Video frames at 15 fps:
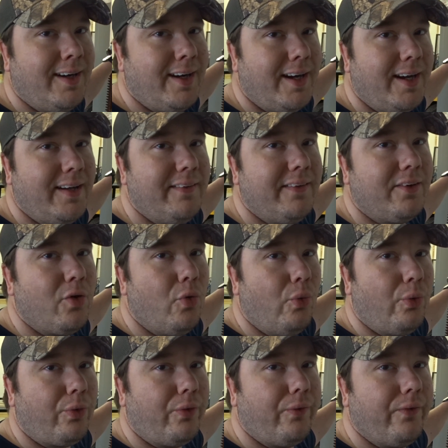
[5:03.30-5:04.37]
and the
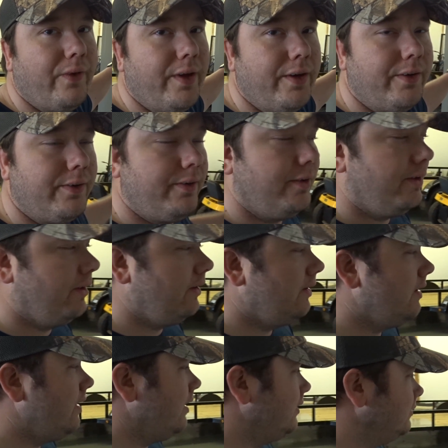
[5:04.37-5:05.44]
corner there.
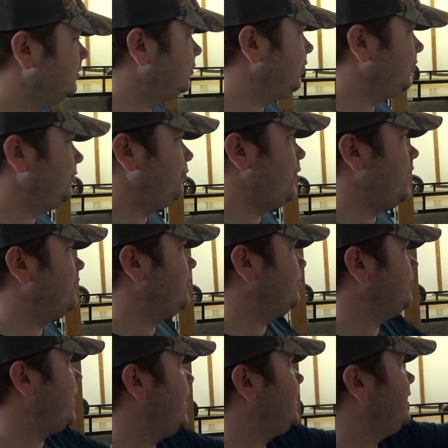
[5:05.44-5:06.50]
So wound
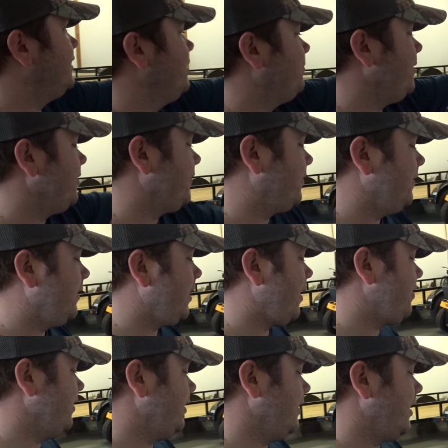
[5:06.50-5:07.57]
up hanging up everything. I
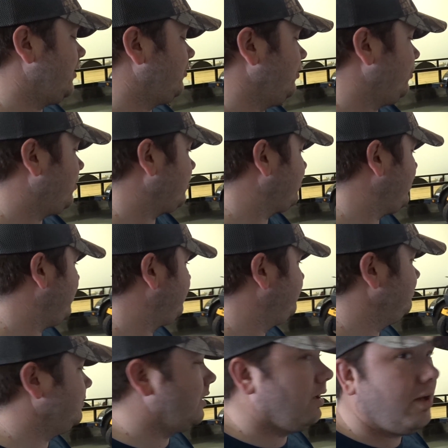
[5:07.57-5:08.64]
think it actually works out
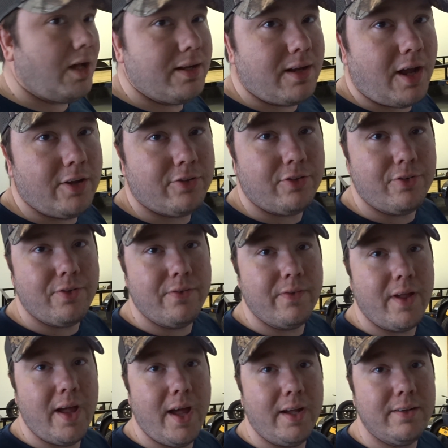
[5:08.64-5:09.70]
a lot nicer than
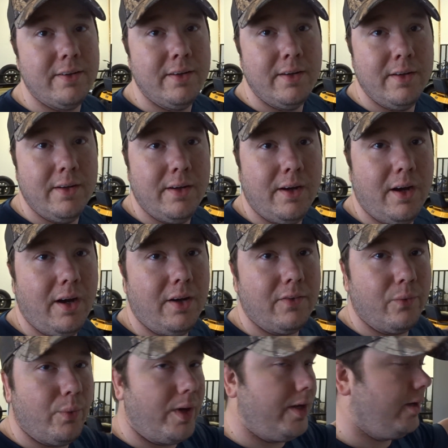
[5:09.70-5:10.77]
that,
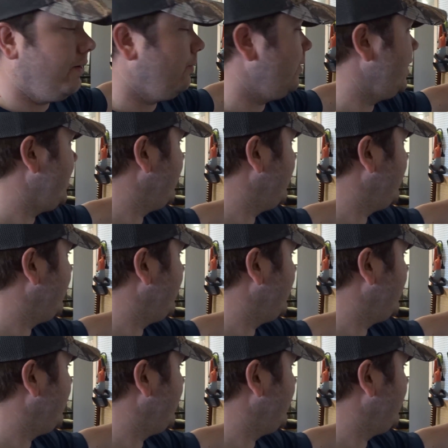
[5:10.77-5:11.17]
the way